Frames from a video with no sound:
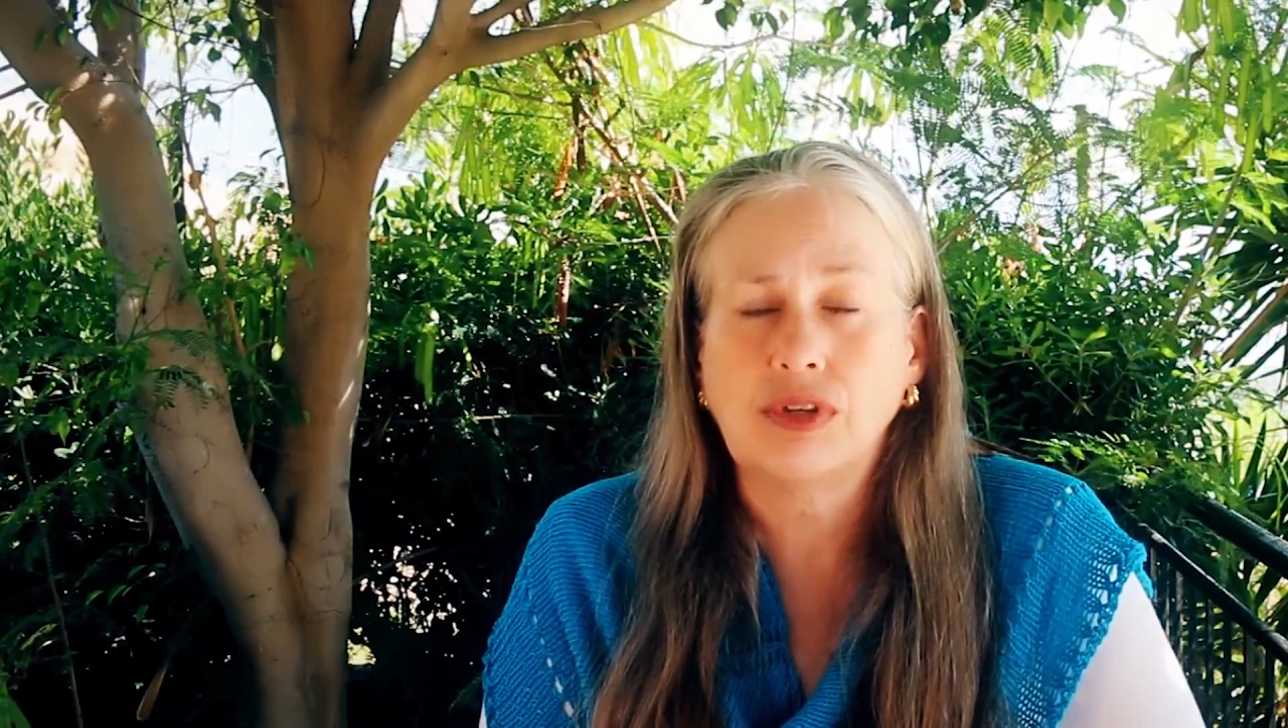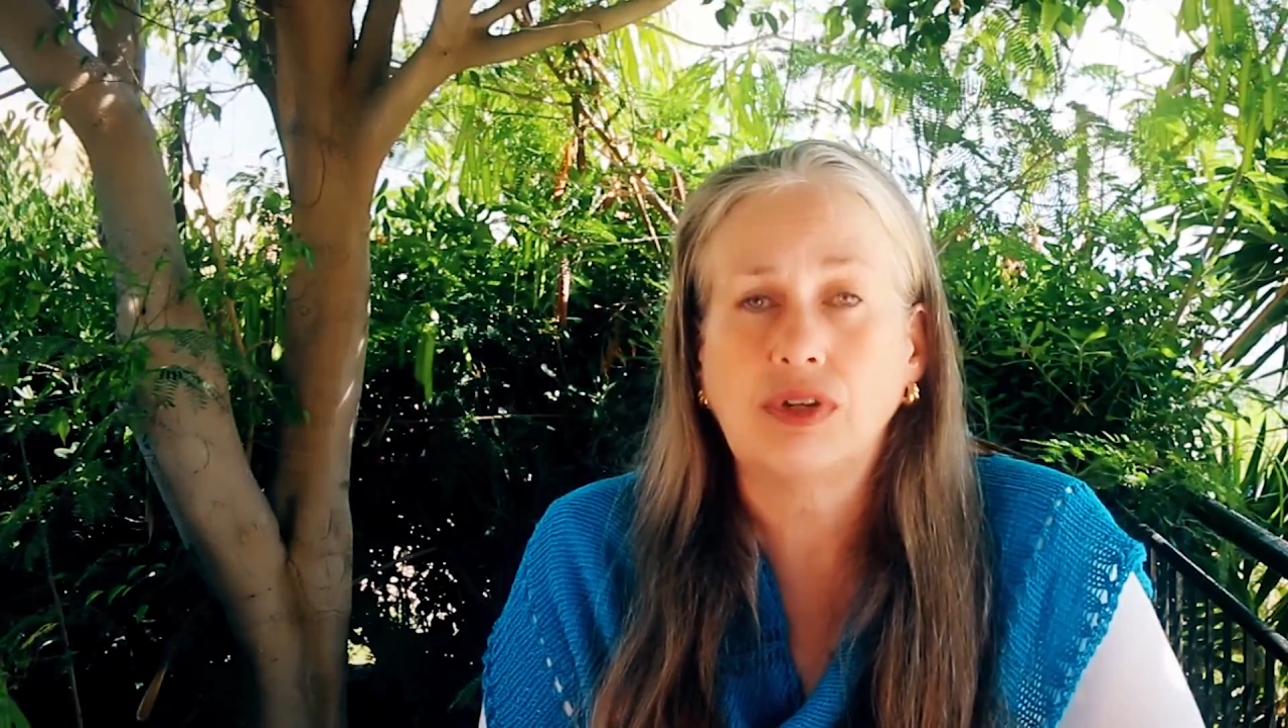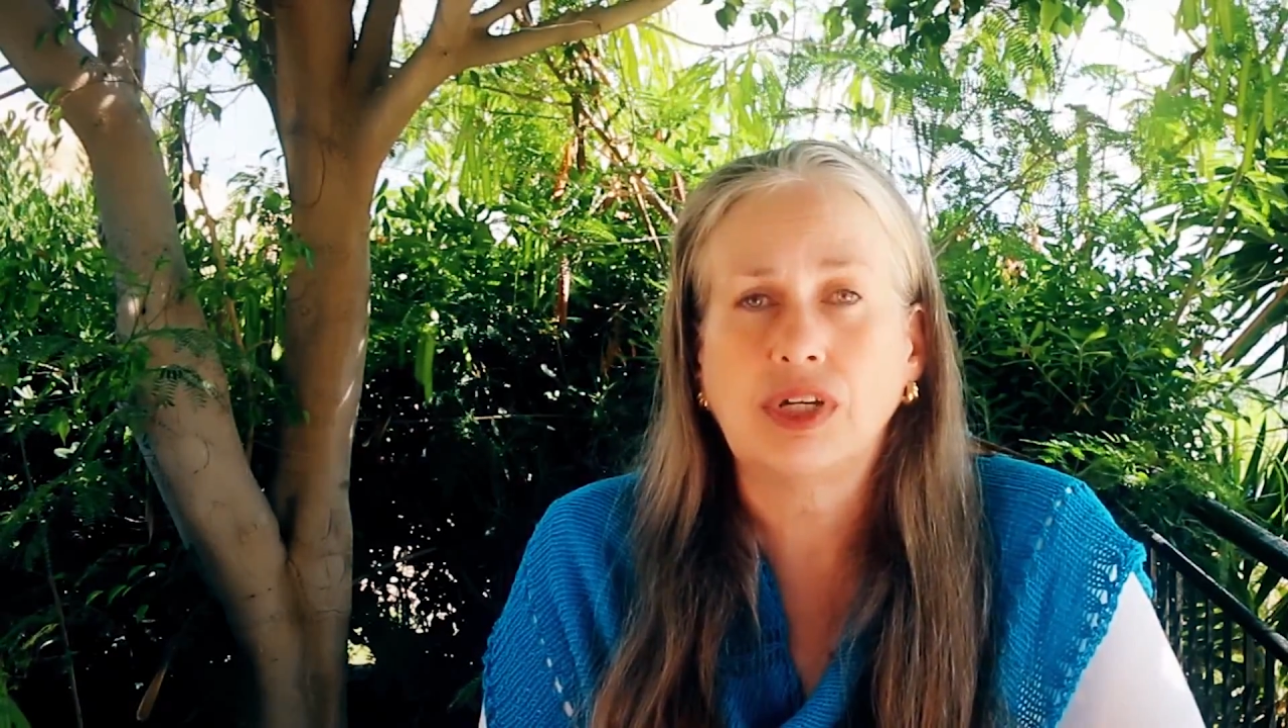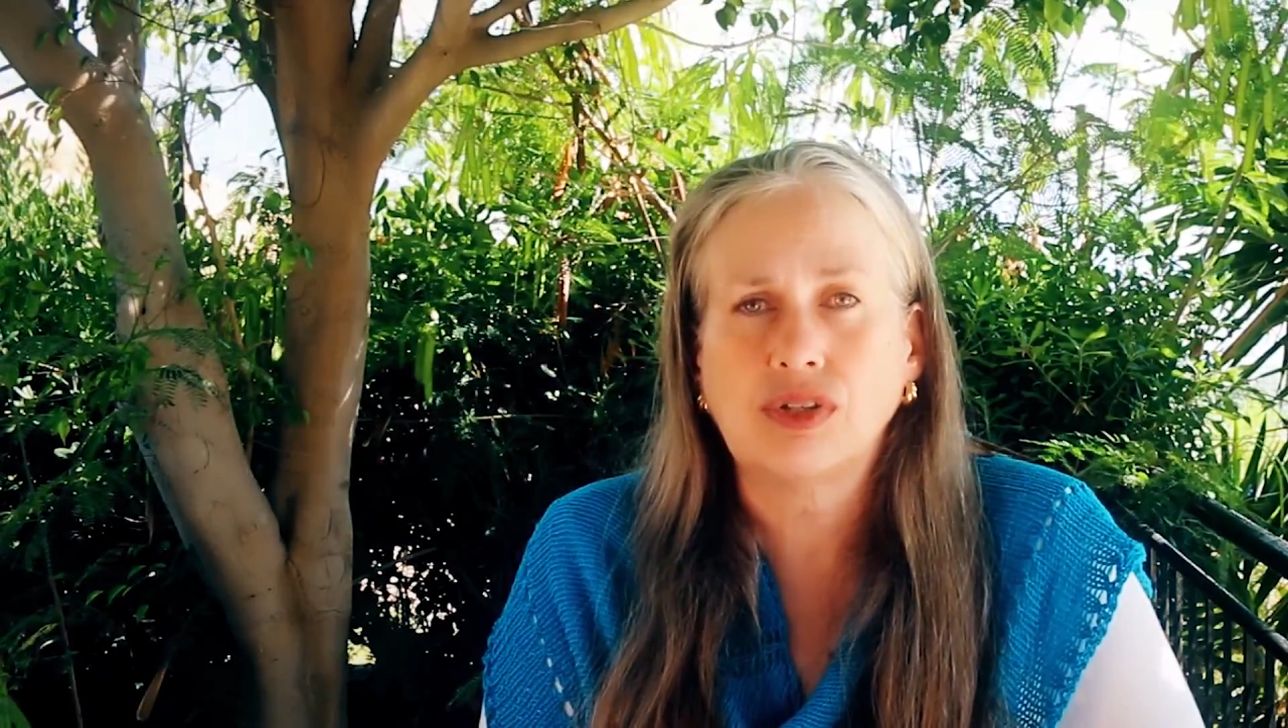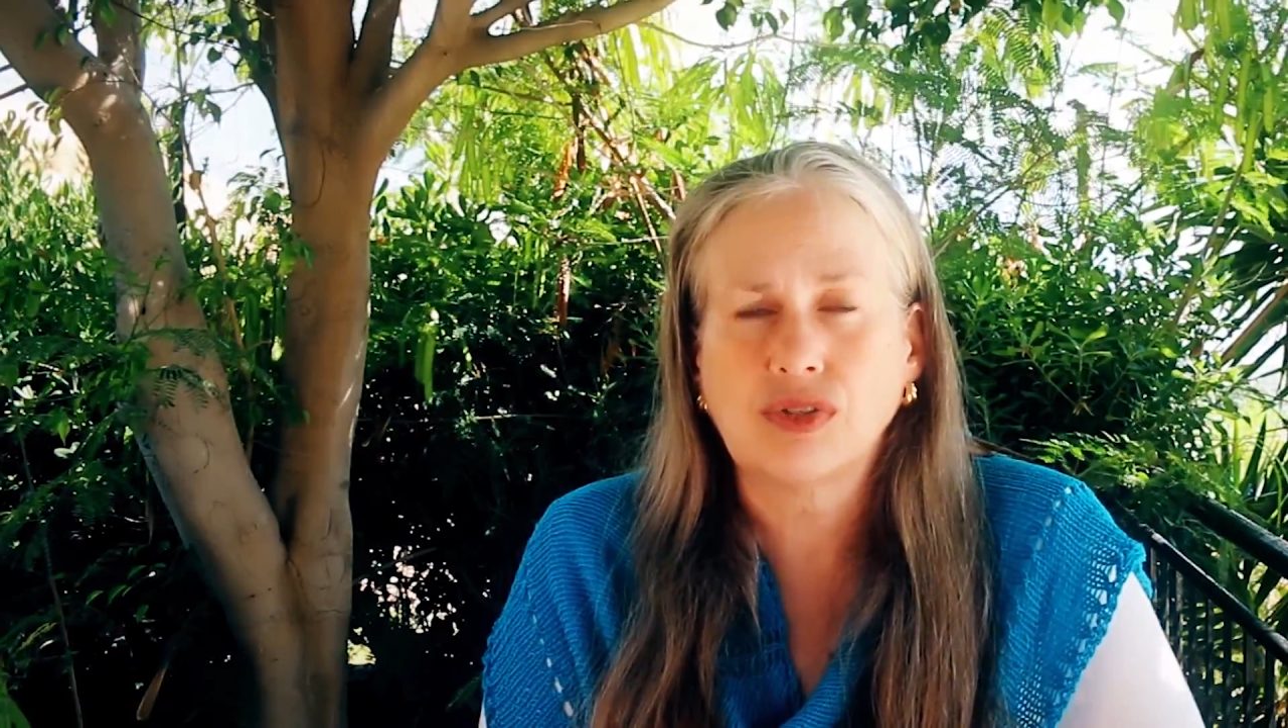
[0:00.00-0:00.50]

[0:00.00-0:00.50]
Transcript: You need your